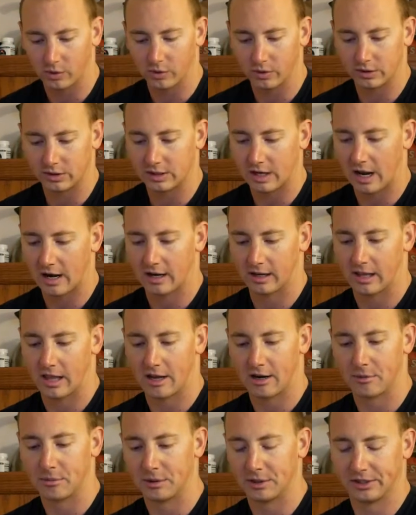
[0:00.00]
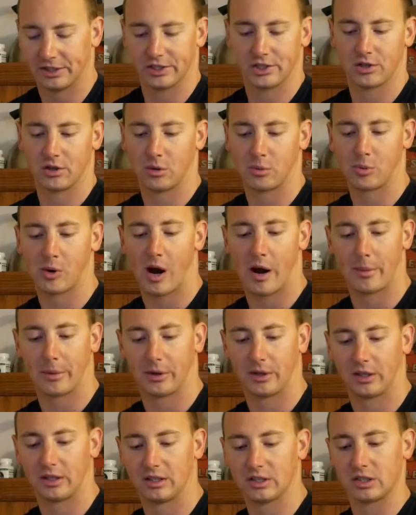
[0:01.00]
It's got a lot of medicinal
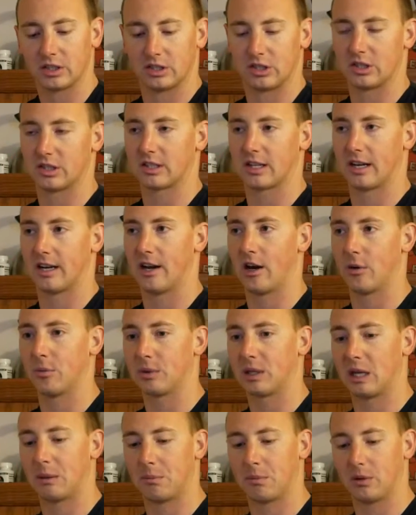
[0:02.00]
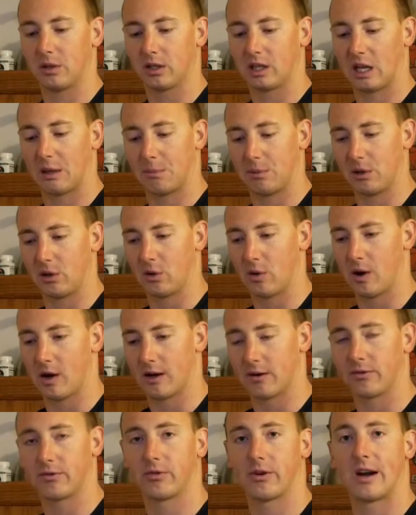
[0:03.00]
properties. It's just going to help keep you
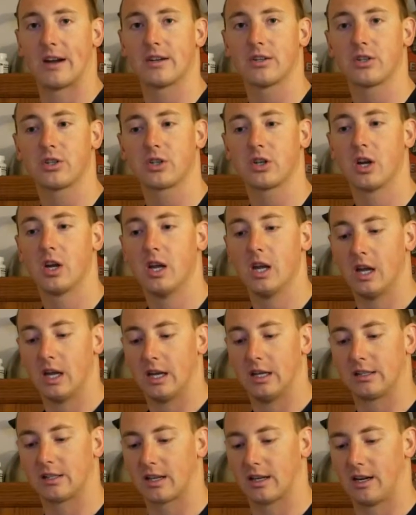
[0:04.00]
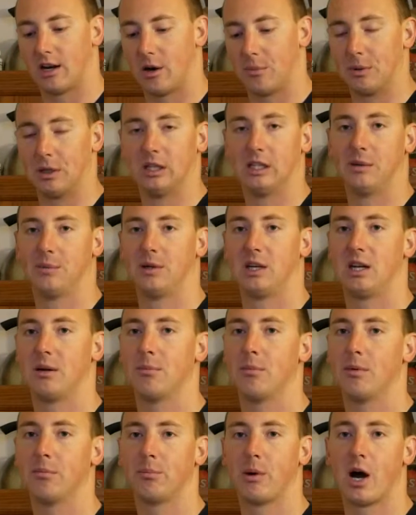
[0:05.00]
fresh. It's going to help eliminate
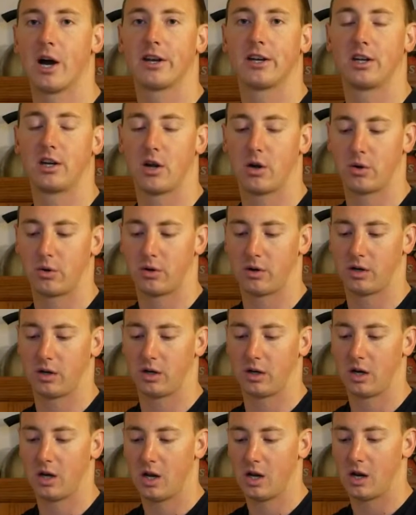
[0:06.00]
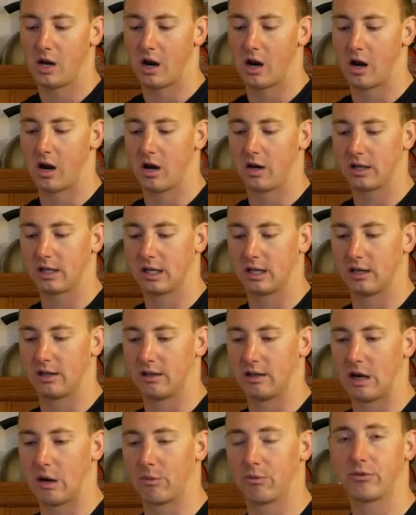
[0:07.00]
body odor. It
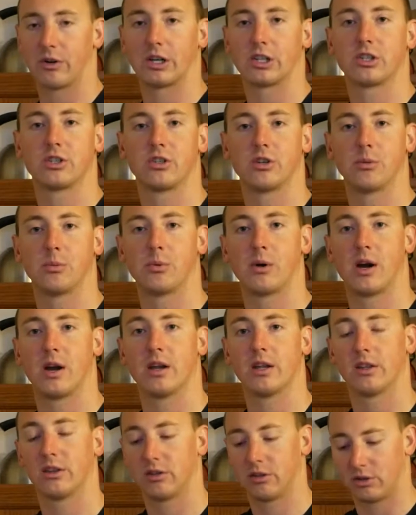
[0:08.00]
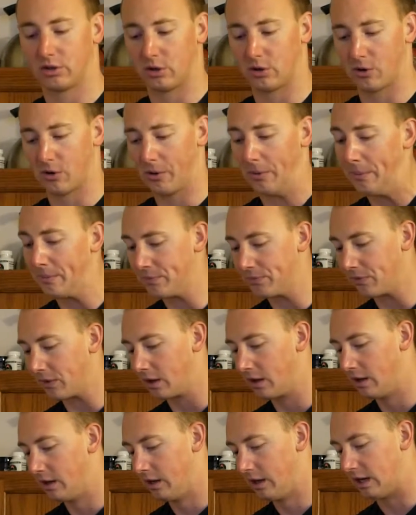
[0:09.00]
can help freshen your breath too.
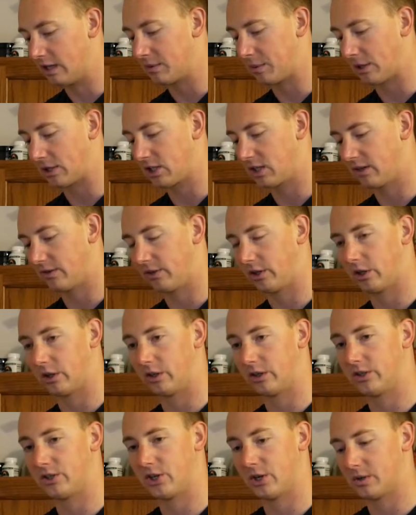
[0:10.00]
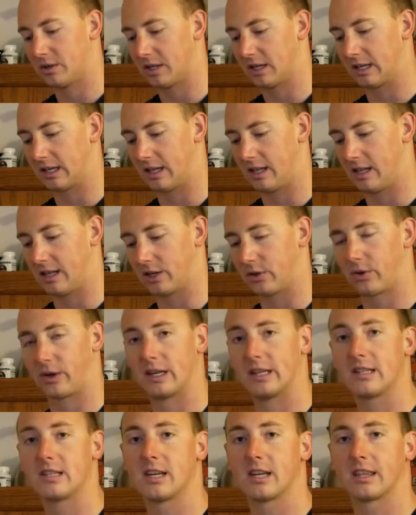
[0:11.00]
Especially if you're juicing like
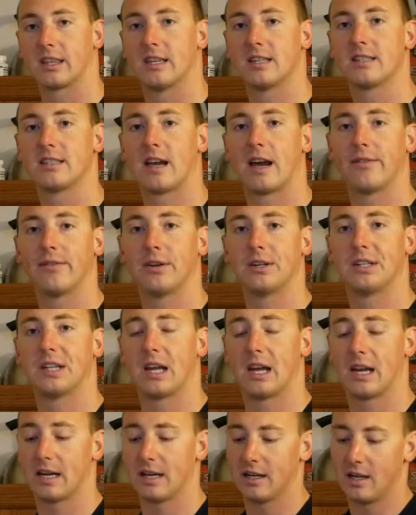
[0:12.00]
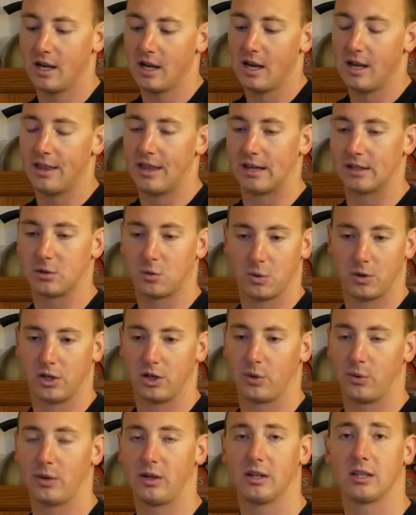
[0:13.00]
greens like this every day, that's when
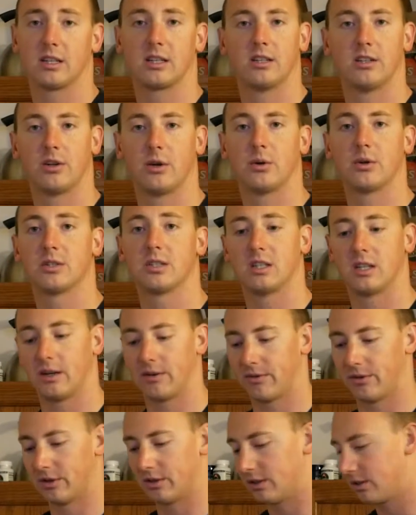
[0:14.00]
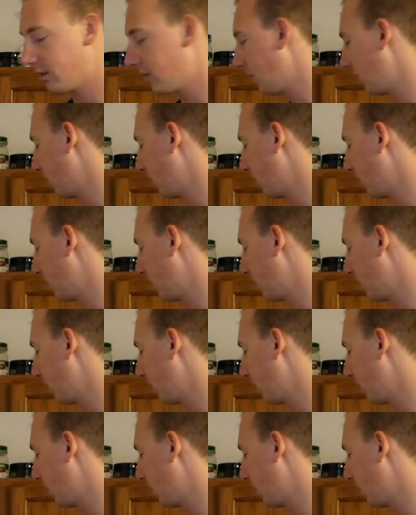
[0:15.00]
you're really going to notice the difference.